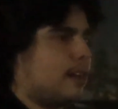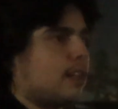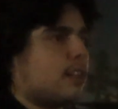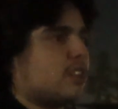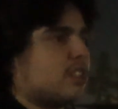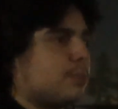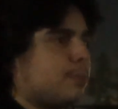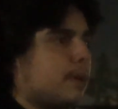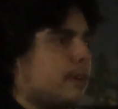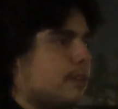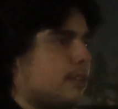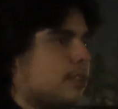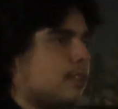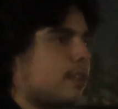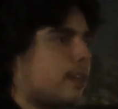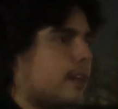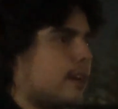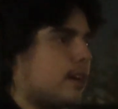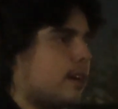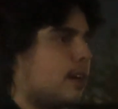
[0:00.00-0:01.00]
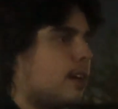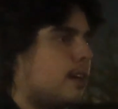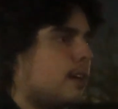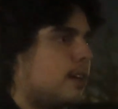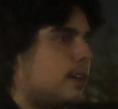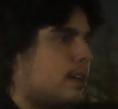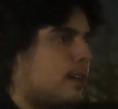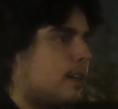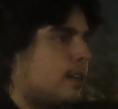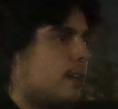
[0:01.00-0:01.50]
another spirit just here.
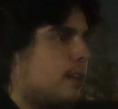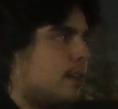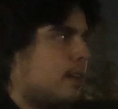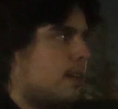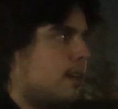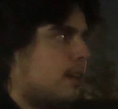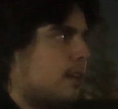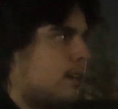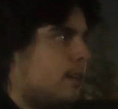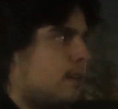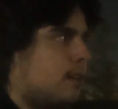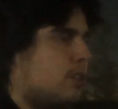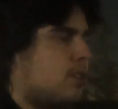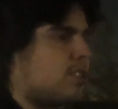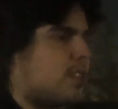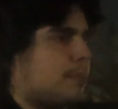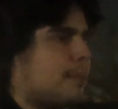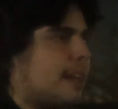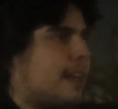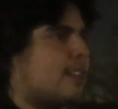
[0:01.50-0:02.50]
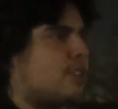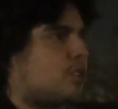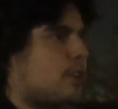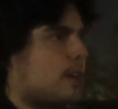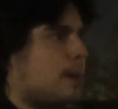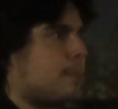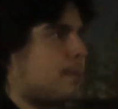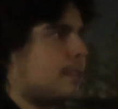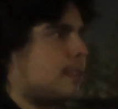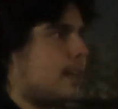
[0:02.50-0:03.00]
Mm-hmm. So something is
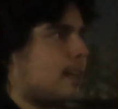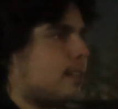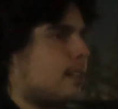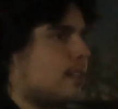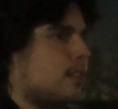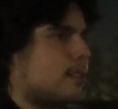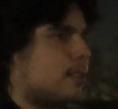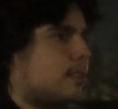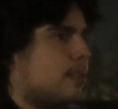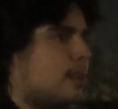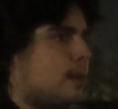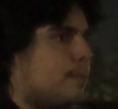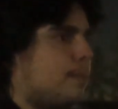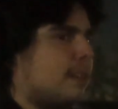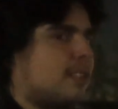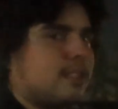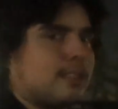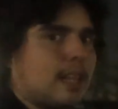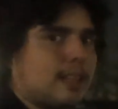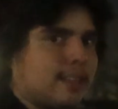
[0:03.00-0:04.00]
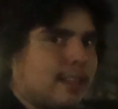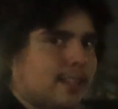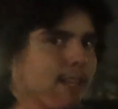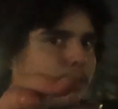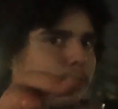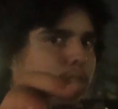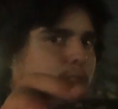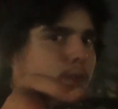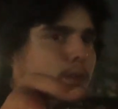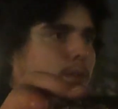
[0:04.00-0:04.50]
trying to protect us. But the thing that
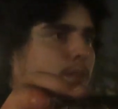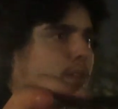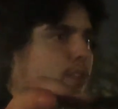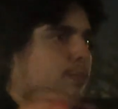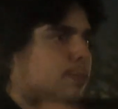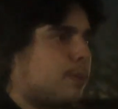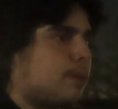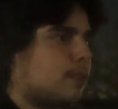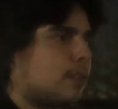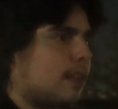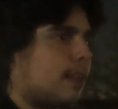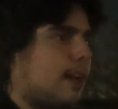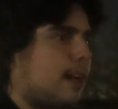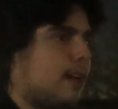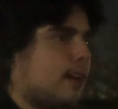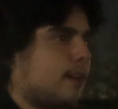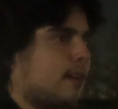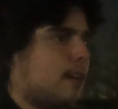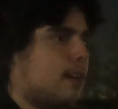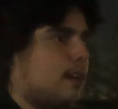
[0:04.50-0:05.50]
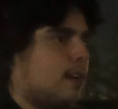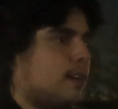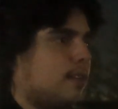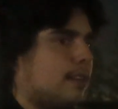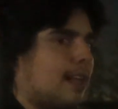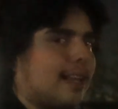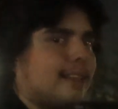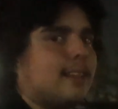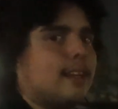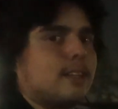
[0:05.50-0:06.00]
was the Holy Spirit's lying right now.
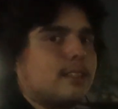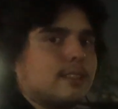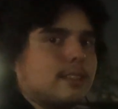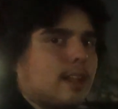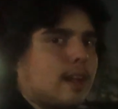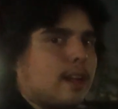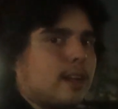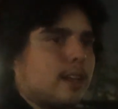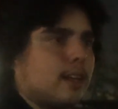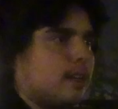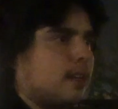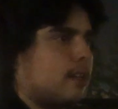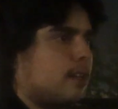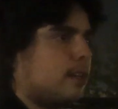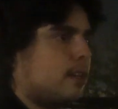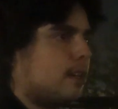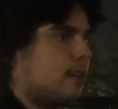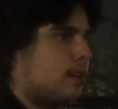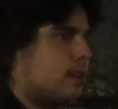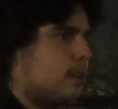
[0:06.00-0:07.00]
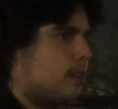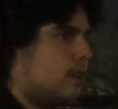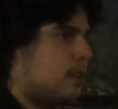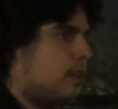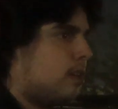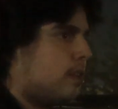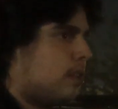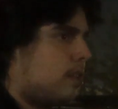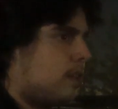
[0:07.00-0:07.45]
That thing is not. Well, yeah,